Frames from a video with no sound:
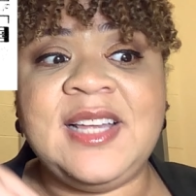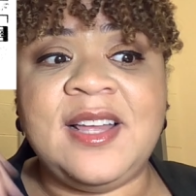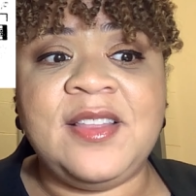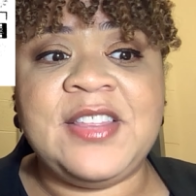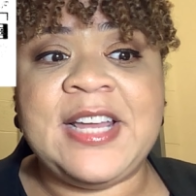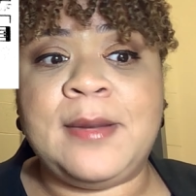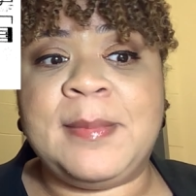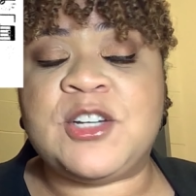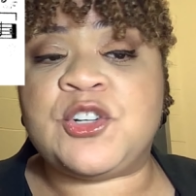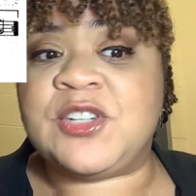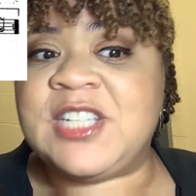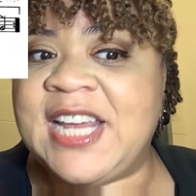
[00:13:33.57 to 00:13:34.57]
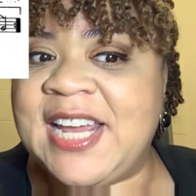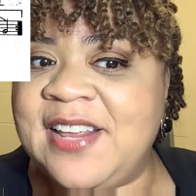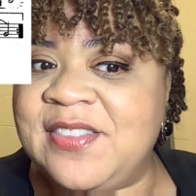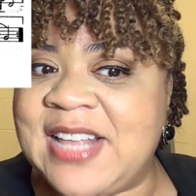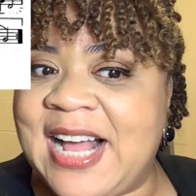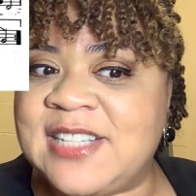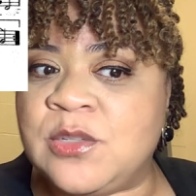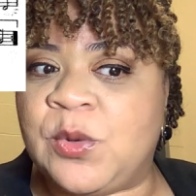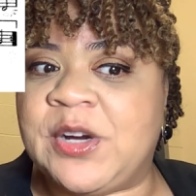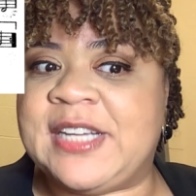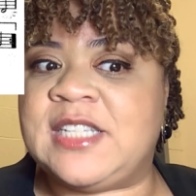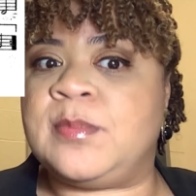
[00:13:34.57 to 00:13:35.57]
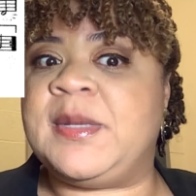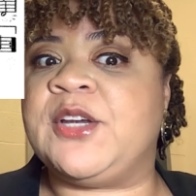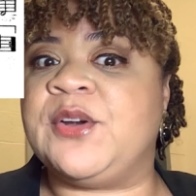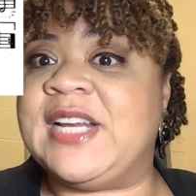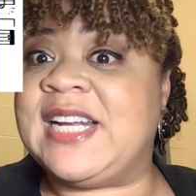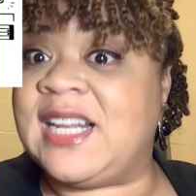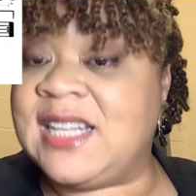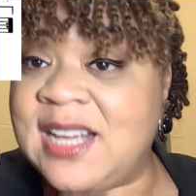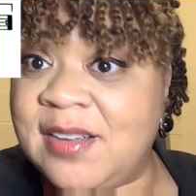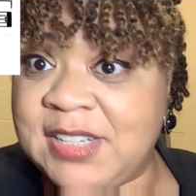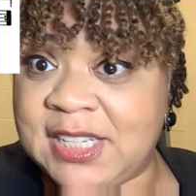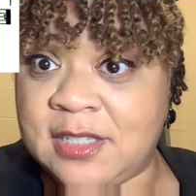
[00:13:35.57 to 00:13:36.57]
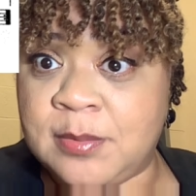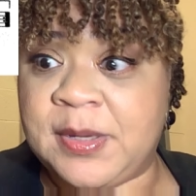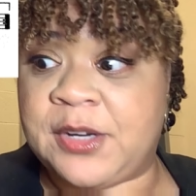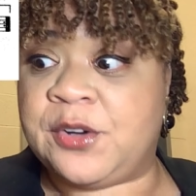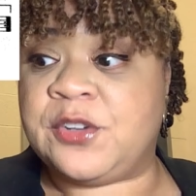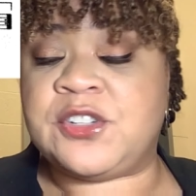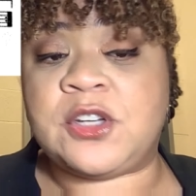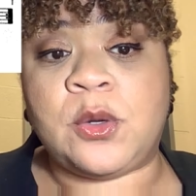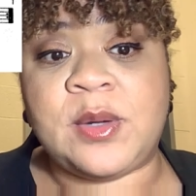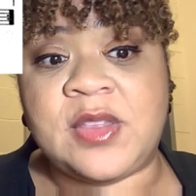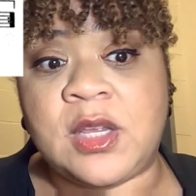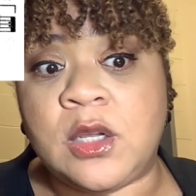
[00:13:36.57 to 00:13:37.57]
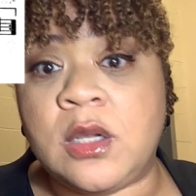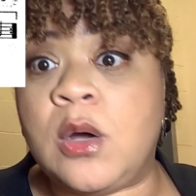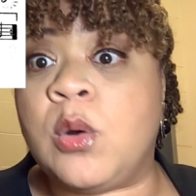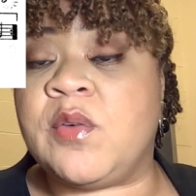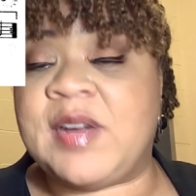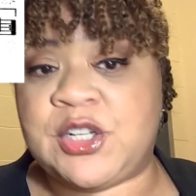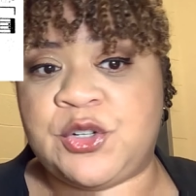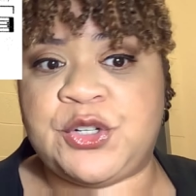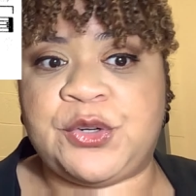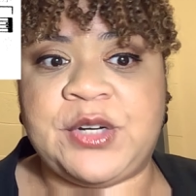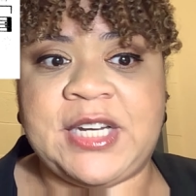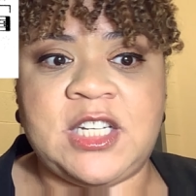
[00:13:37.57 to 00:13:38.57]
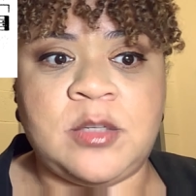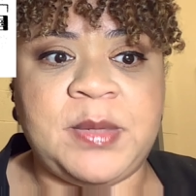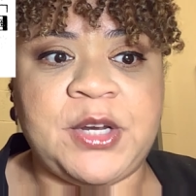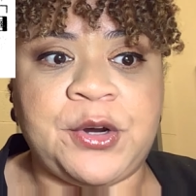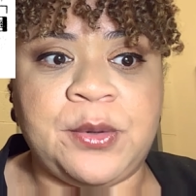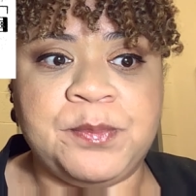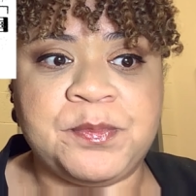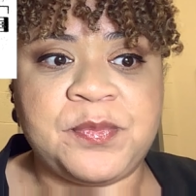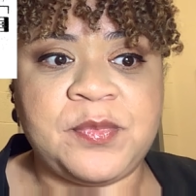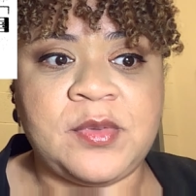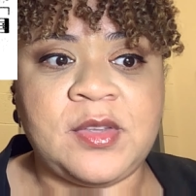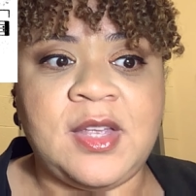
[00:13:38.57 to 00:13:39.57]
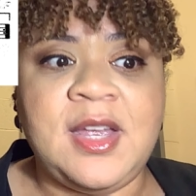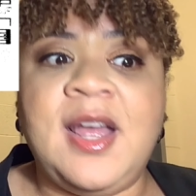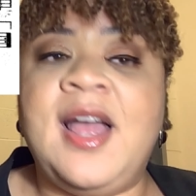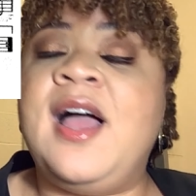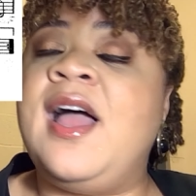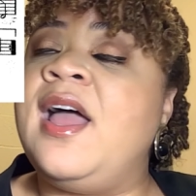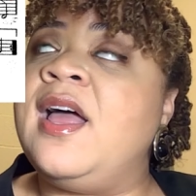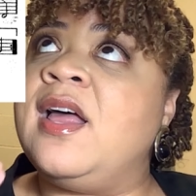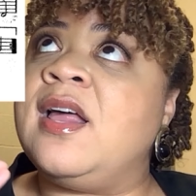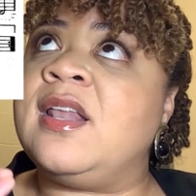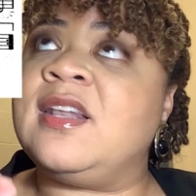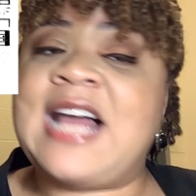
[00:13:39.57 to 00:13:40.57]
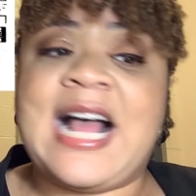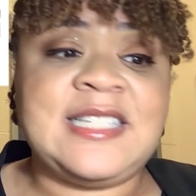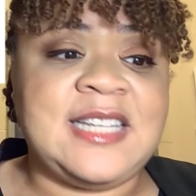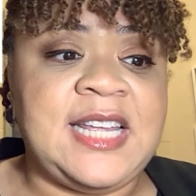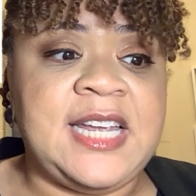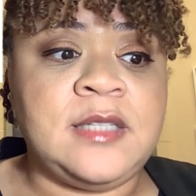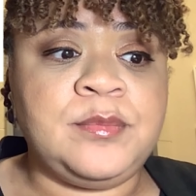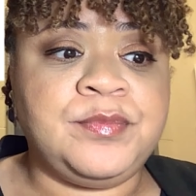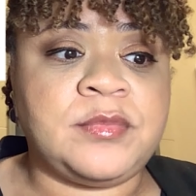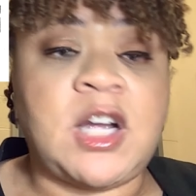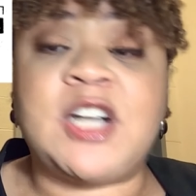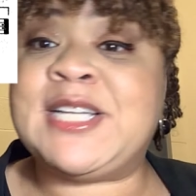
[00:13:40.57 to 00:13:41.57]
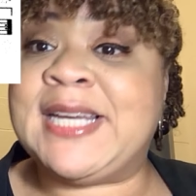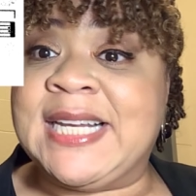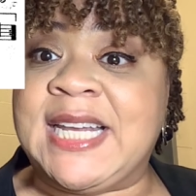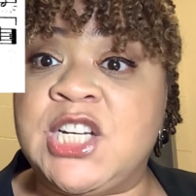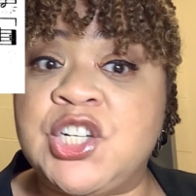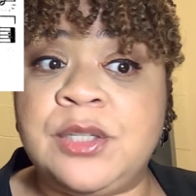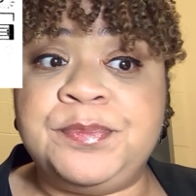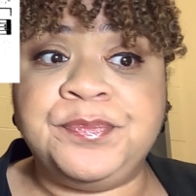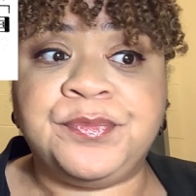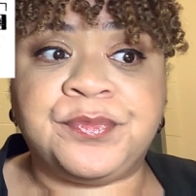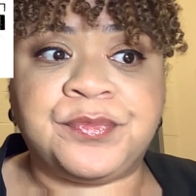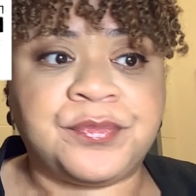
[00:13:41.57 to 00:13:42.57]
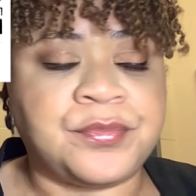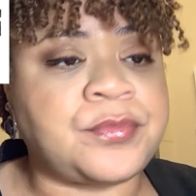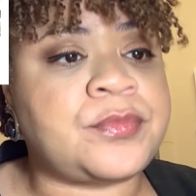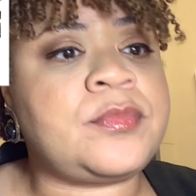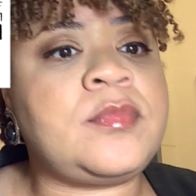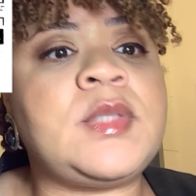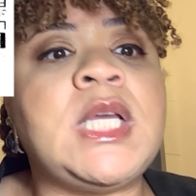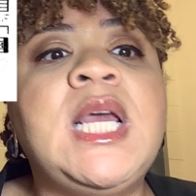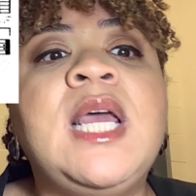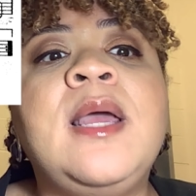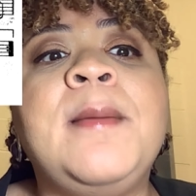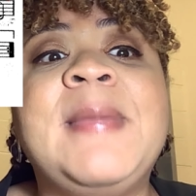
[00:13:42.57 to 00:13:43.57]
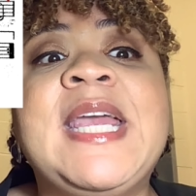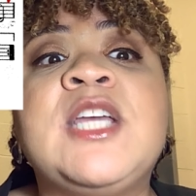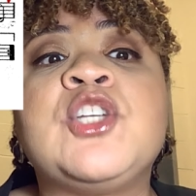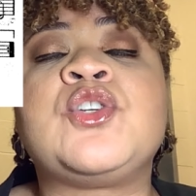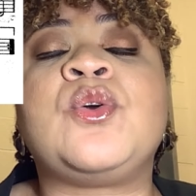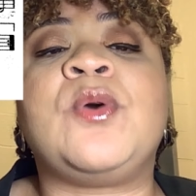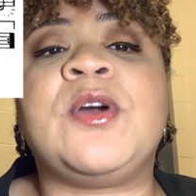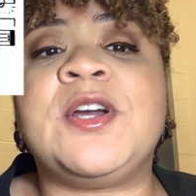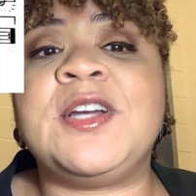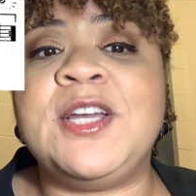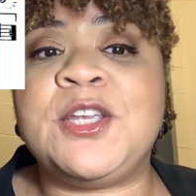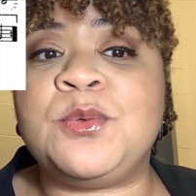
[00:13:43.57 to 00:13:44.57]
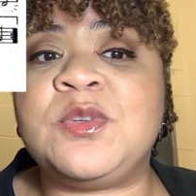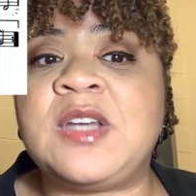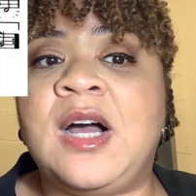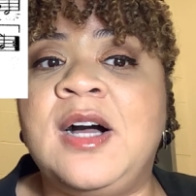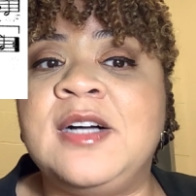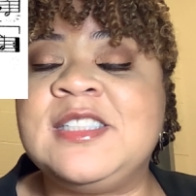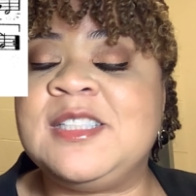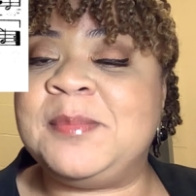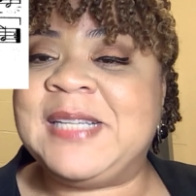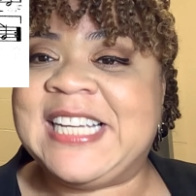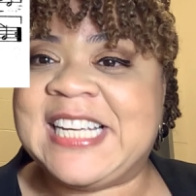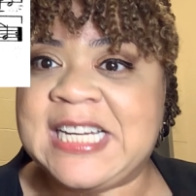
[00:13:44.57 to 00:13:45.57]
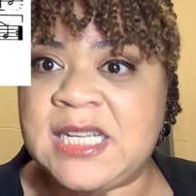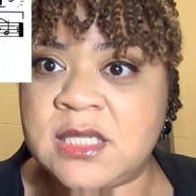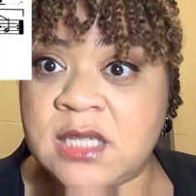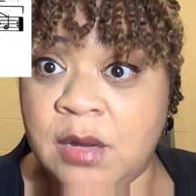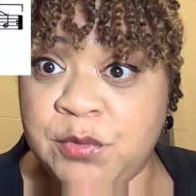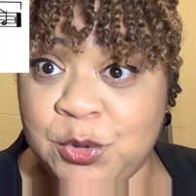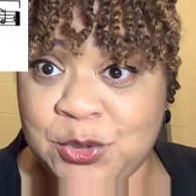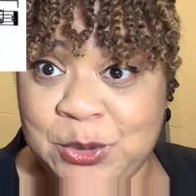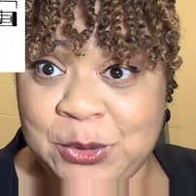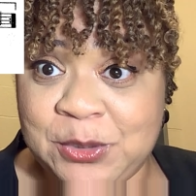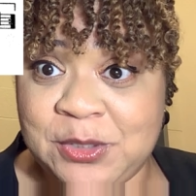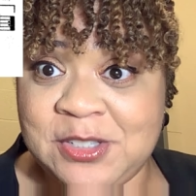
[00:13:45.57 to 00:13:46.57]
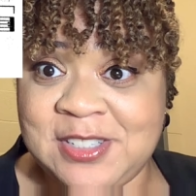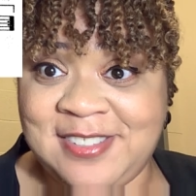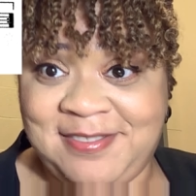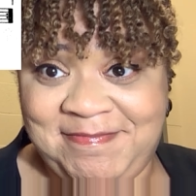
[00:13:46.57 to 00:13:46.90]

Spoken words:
Then in measure 10, that's where it gets bigger. In 11, it gets bigger. So in the lower register, it gets bigger. Last thing, articulation. Make sure you tongue the beginnings of your slurs.